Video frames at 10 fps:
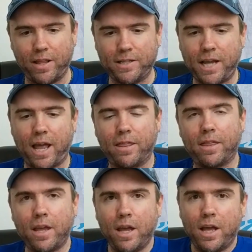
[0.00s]
10th,
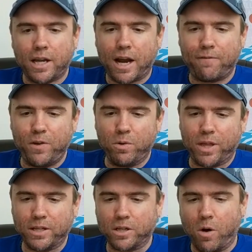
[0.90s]
got a few
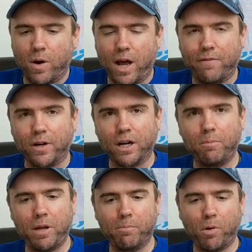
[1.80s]
things going on. If you're going to
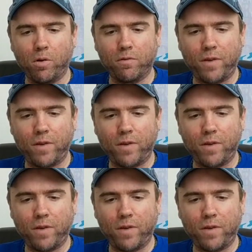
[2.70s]
be at Bolton